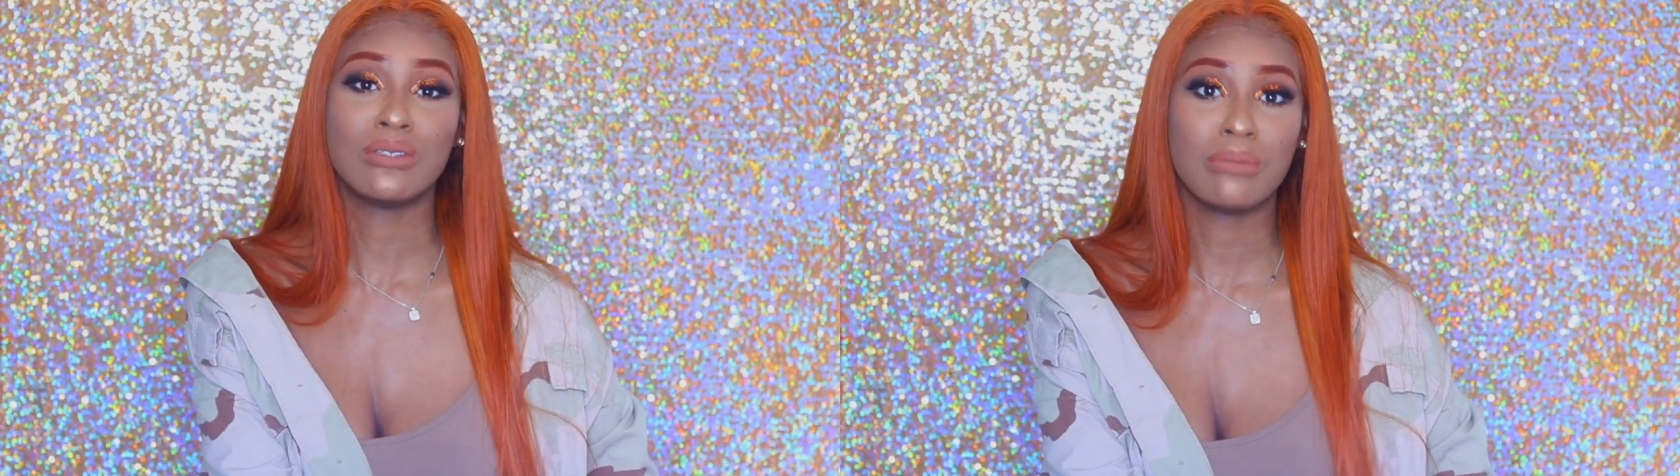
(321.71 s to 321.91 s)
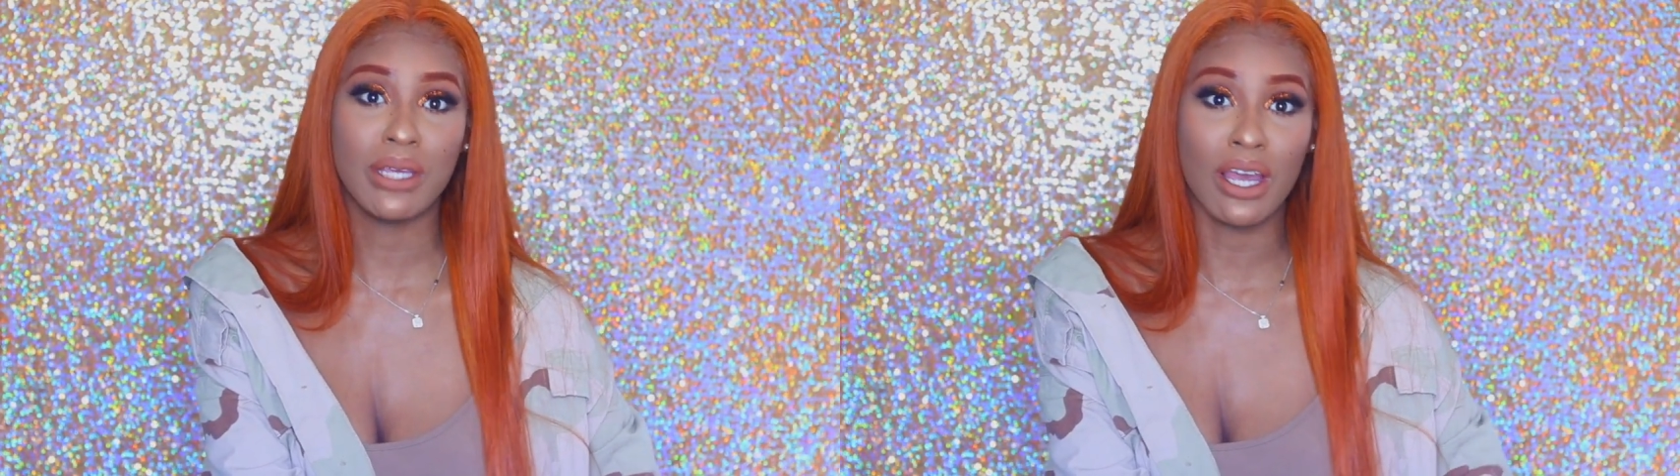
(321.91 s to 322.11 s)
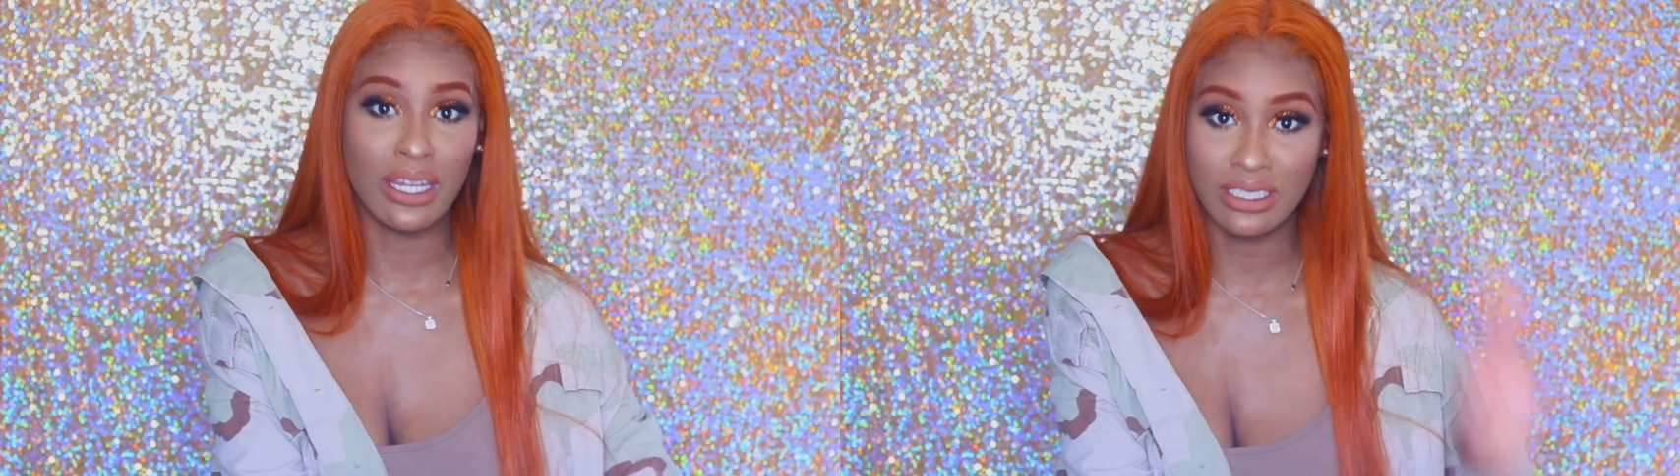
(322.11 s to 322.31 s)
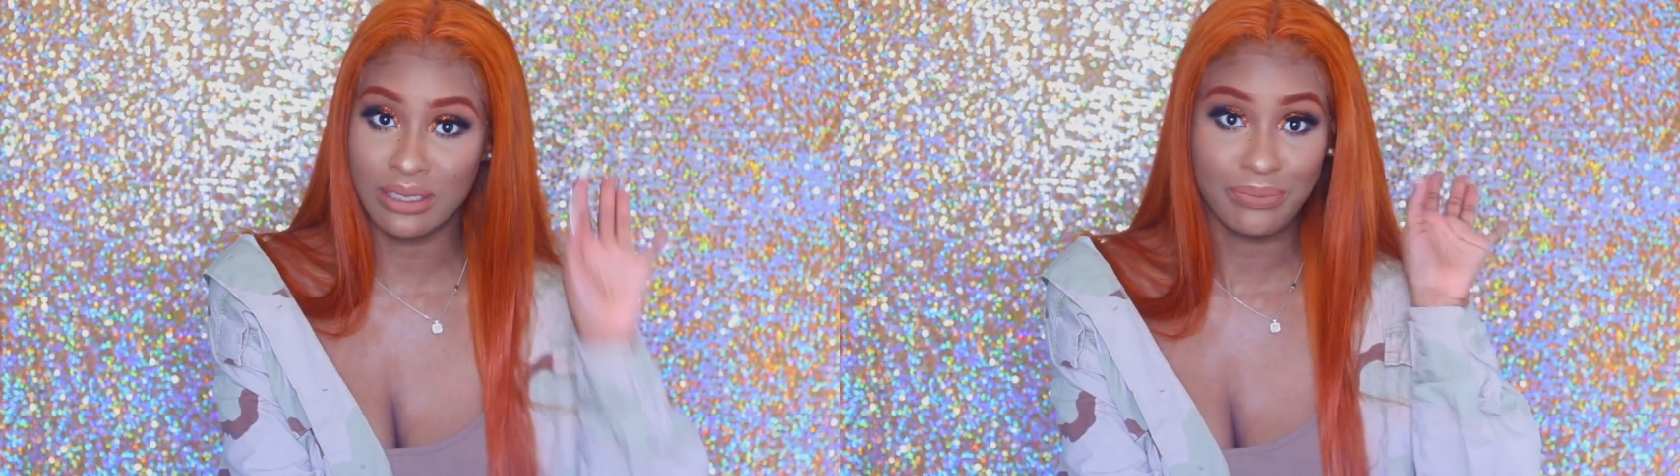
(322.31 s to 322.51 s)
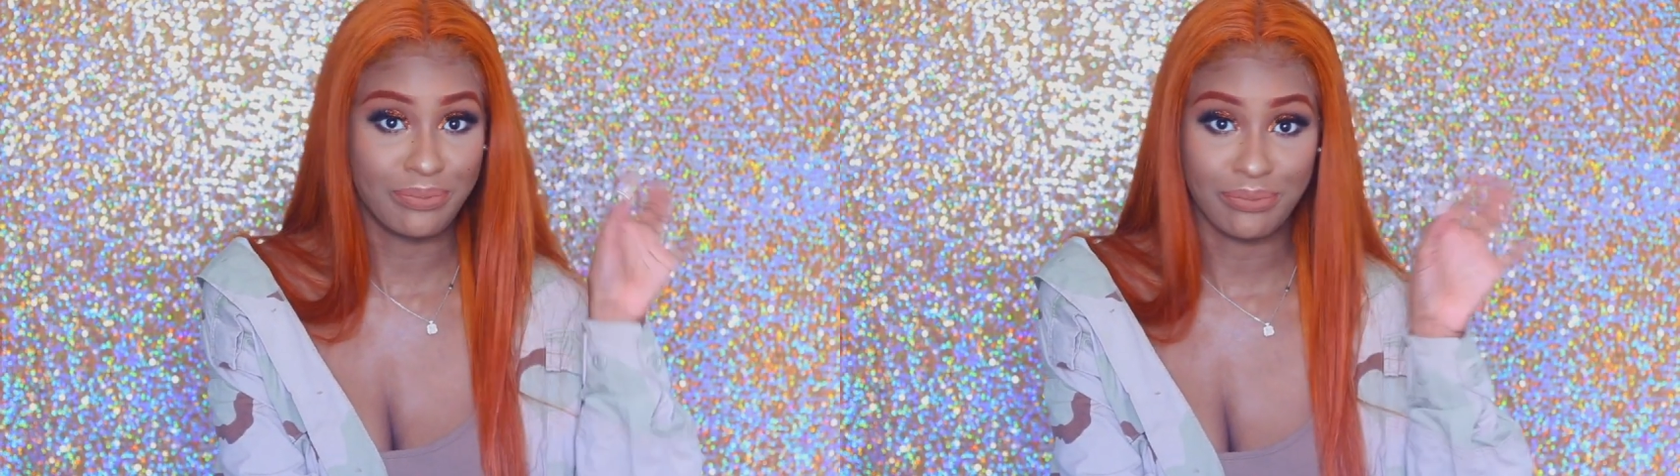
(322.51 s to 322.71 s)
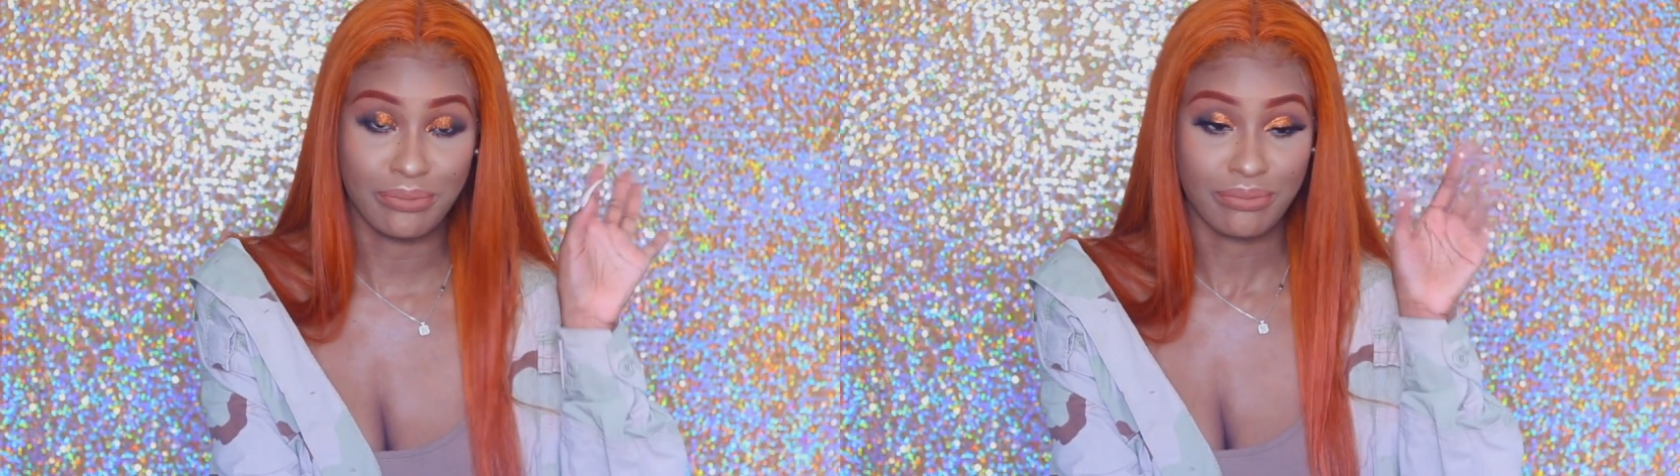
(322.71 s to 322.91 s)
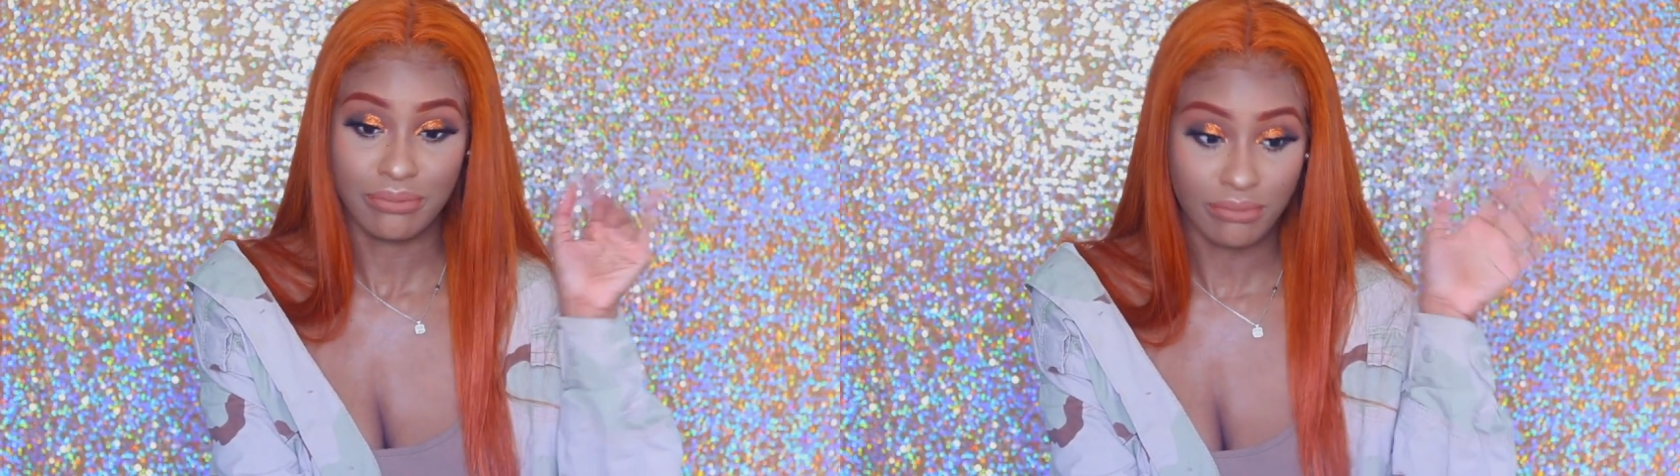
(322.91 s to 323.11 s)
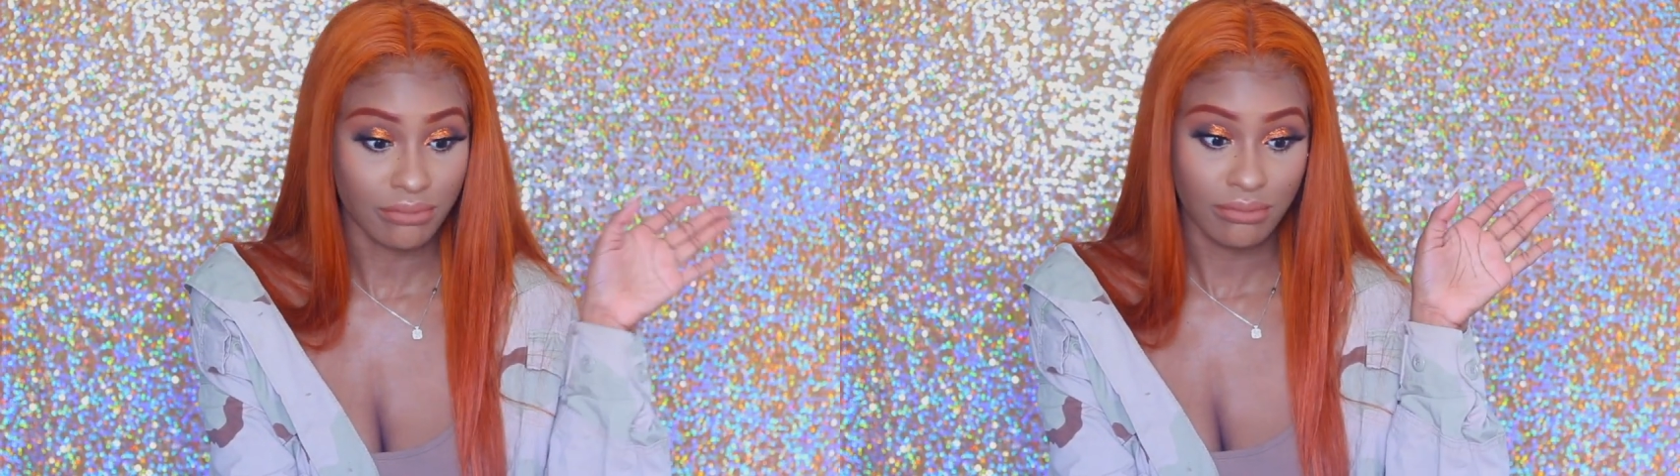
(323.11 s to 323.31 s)
to be honest.
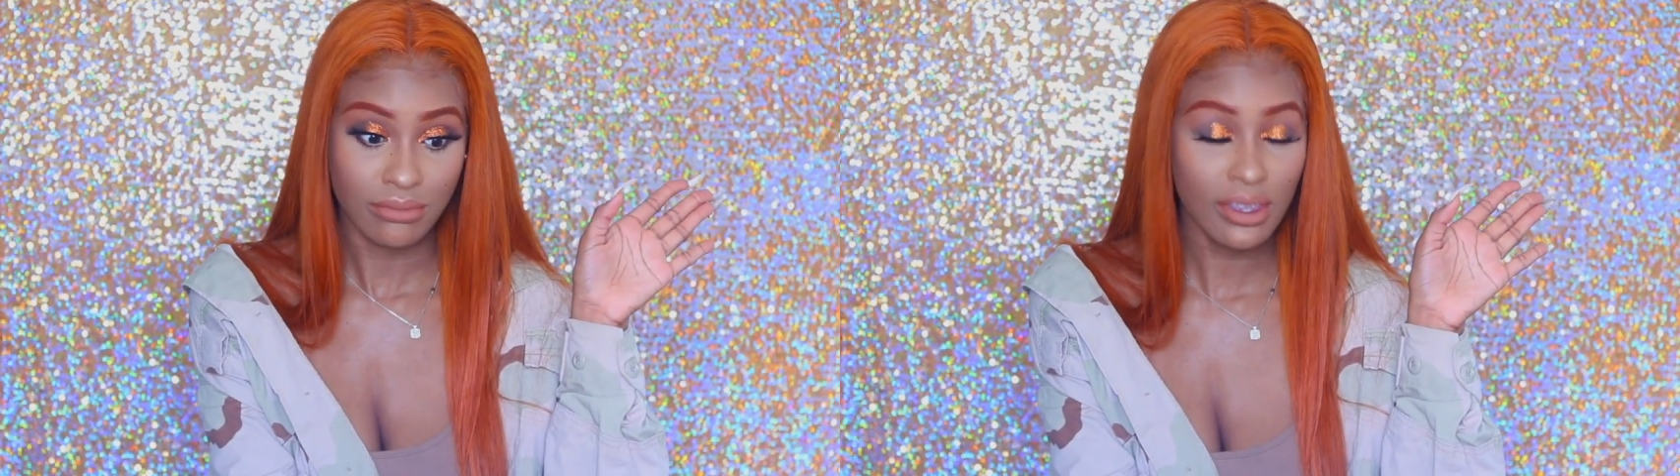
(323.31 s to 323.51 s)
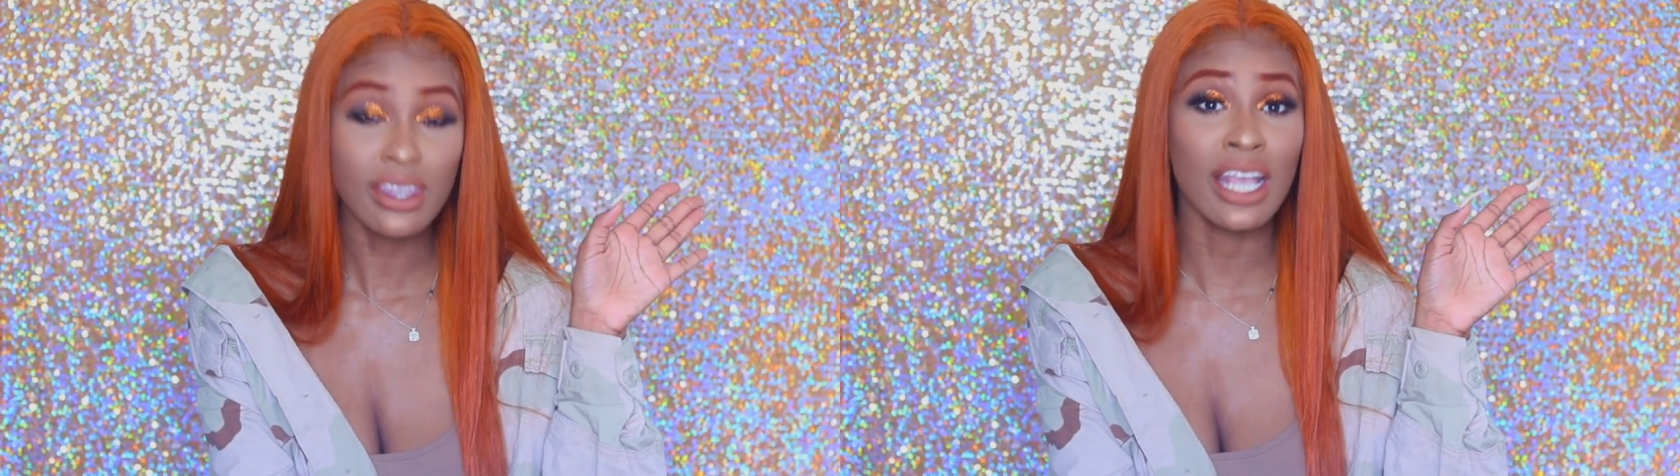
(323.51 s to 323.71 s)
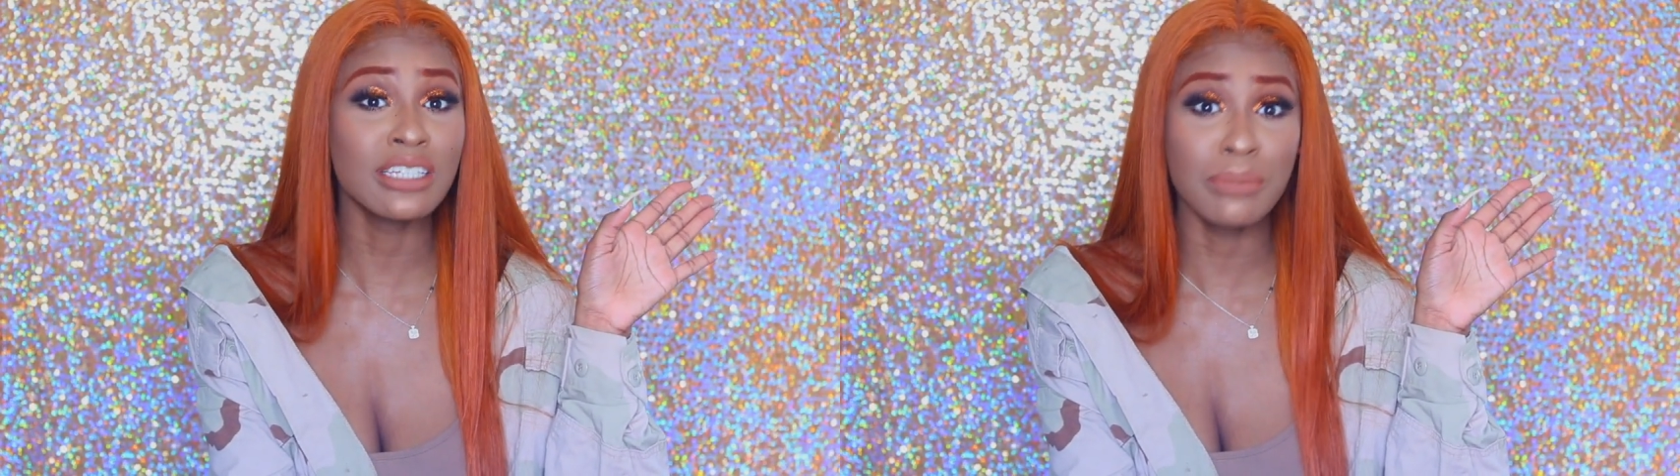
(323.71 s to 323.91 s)
That's